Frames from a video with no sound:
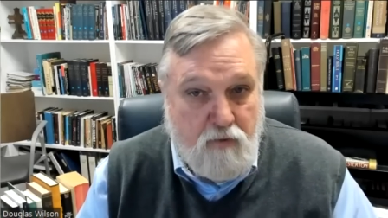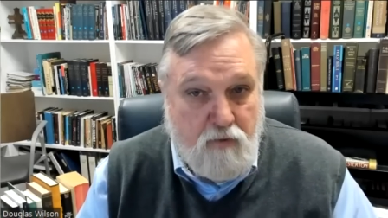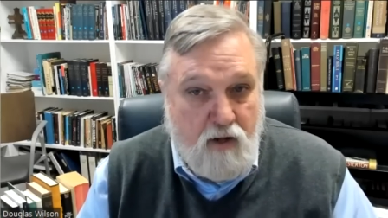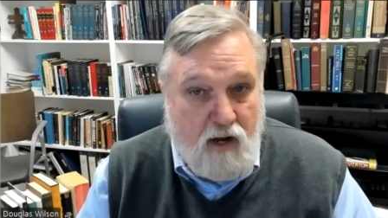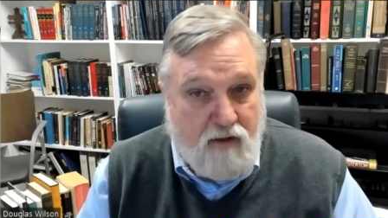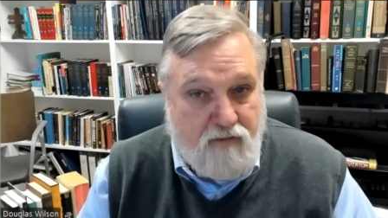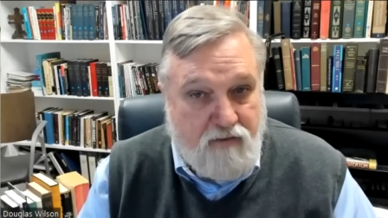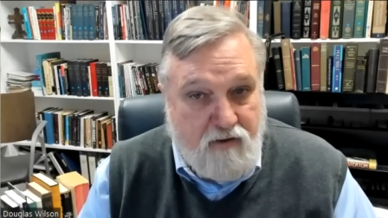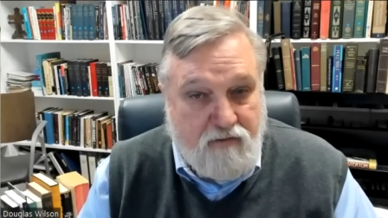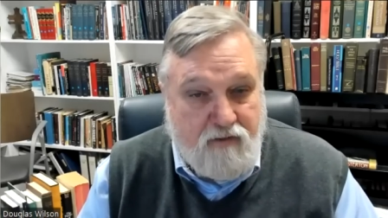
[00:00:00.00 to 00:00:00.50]

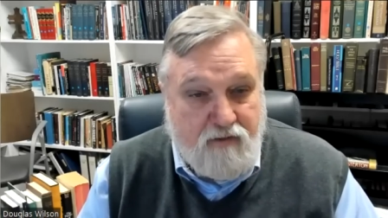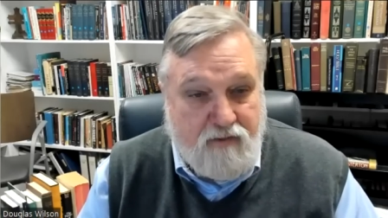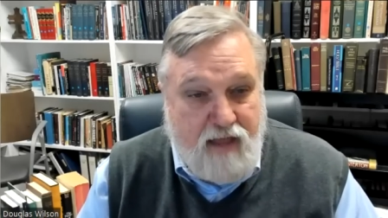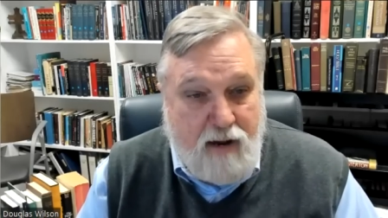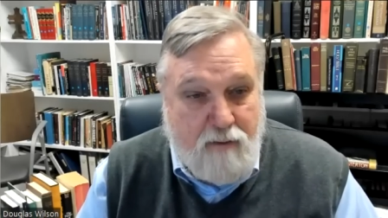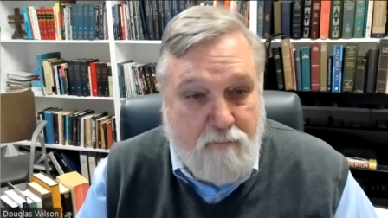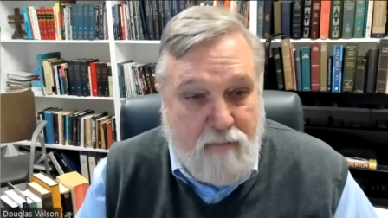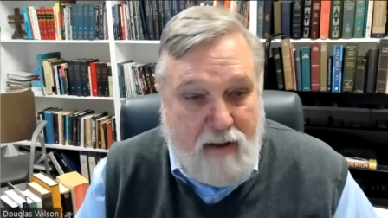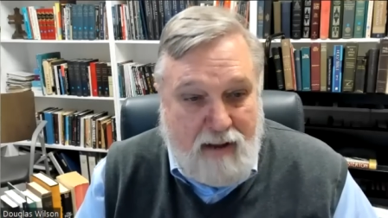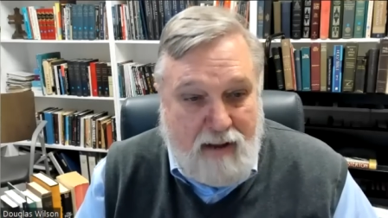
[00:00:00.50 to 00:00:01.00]
i think that
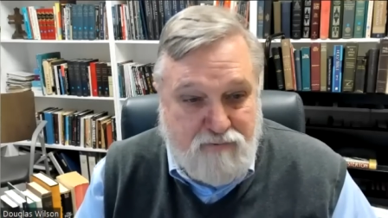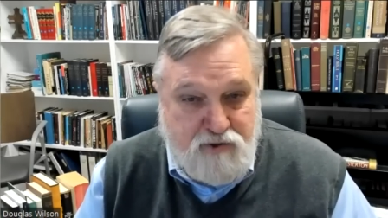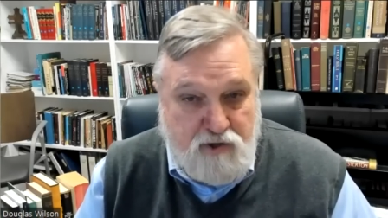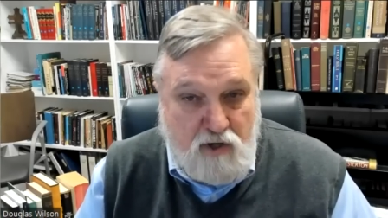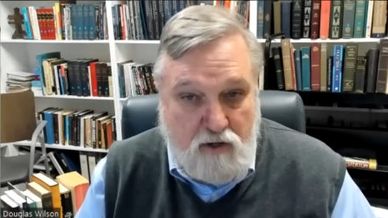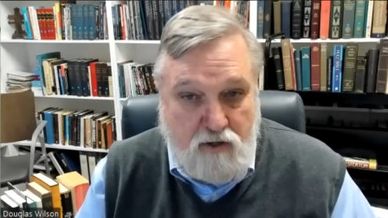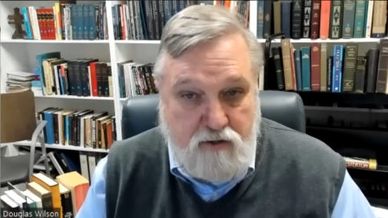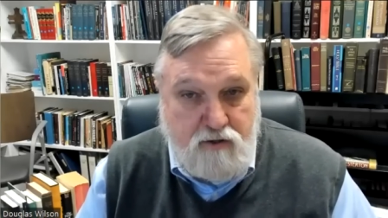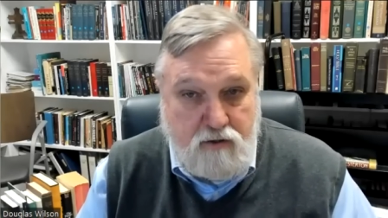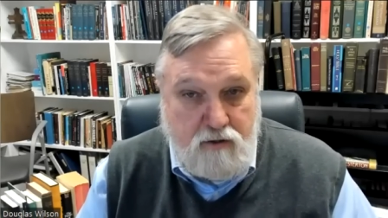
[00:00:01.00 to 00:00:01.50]
that maps
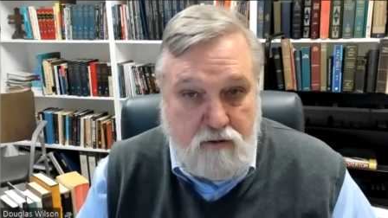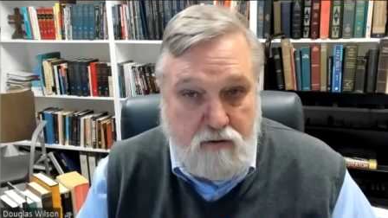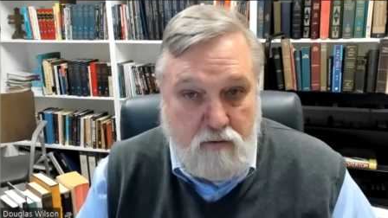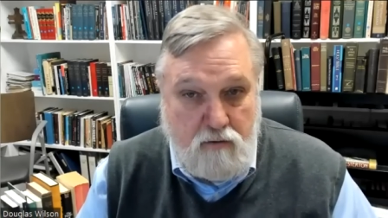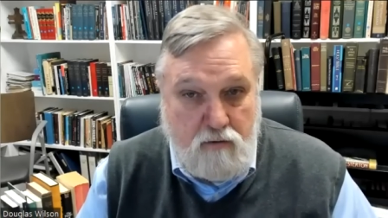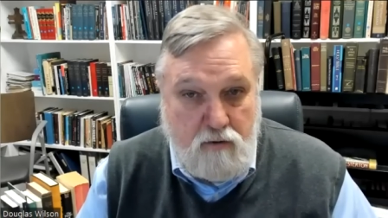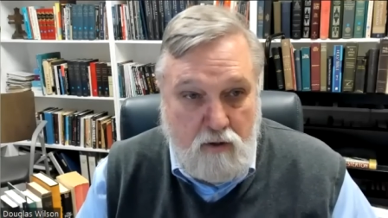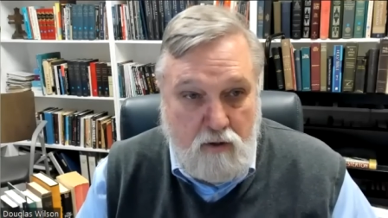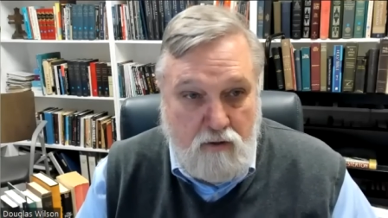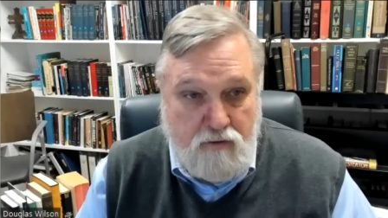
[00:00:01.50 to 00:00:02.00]
onto
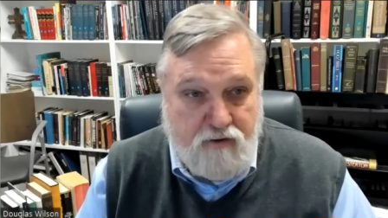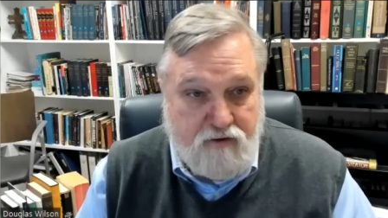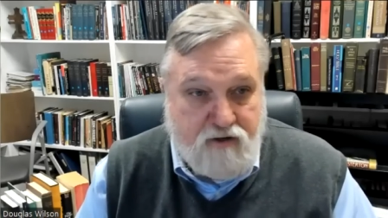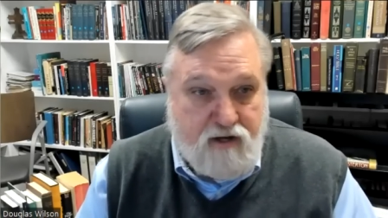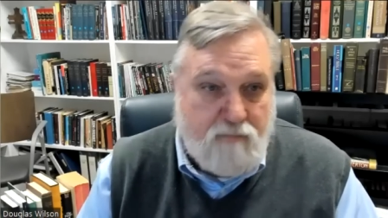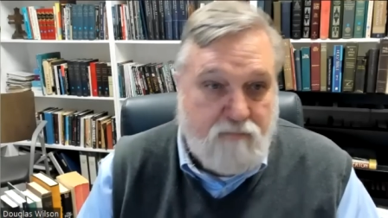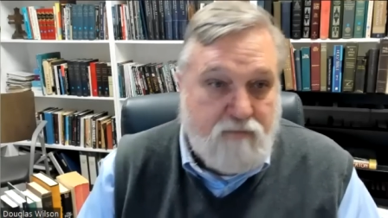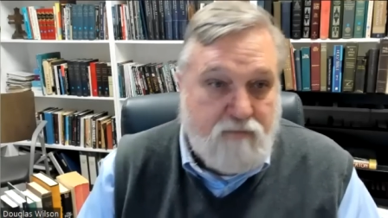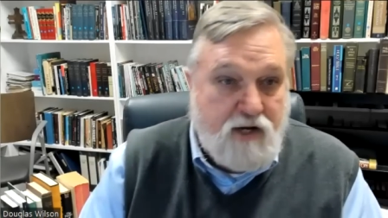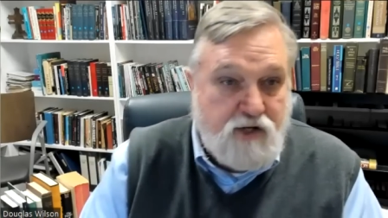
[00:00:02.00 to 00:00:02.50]
the
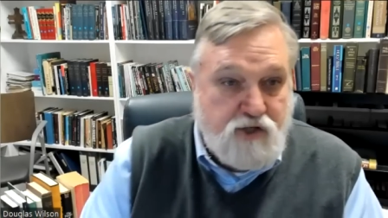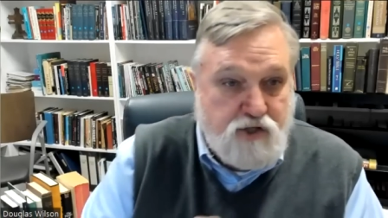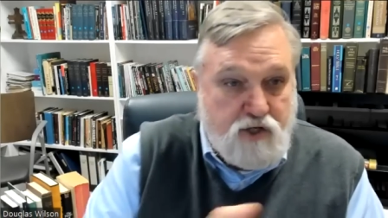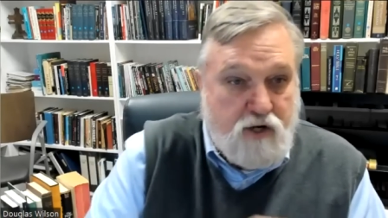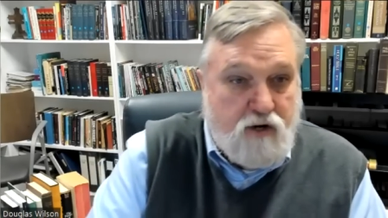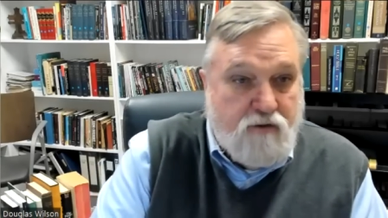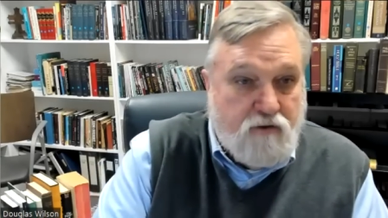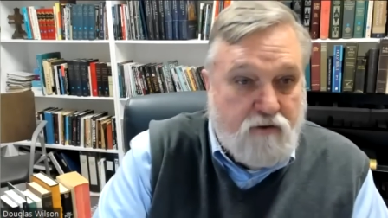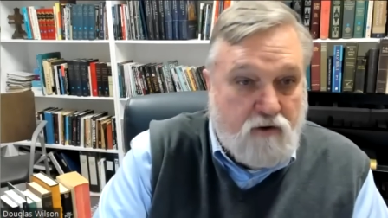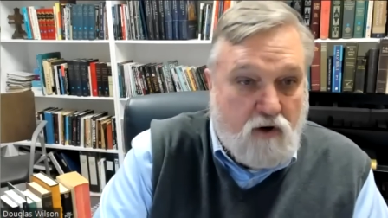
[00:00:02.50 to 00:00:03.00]

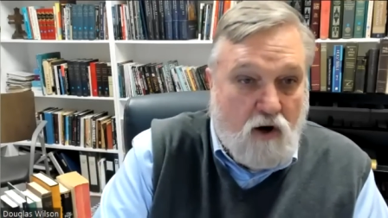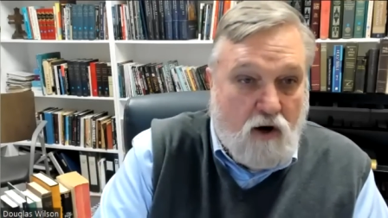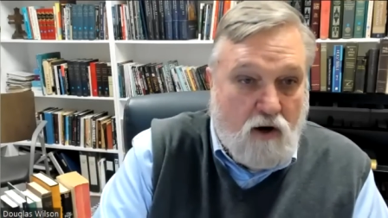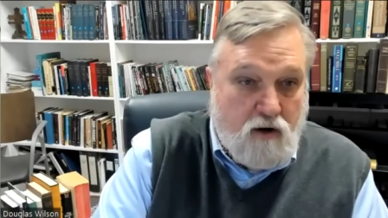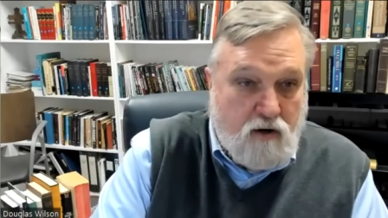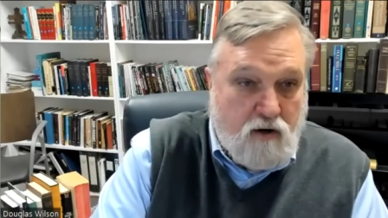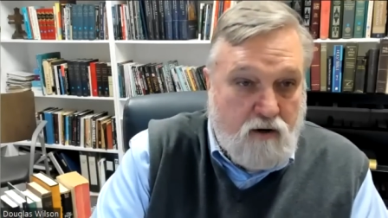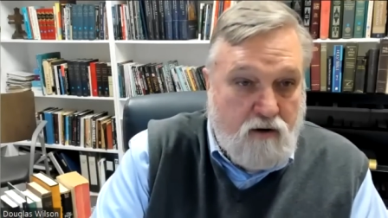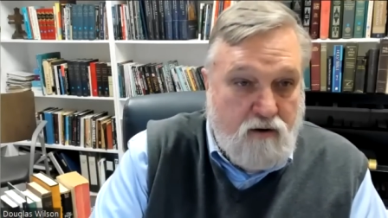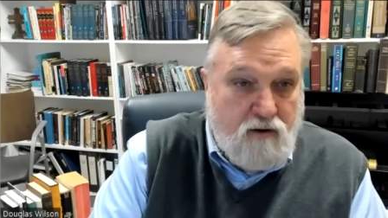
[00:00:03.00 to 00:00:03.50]
temptation in the garden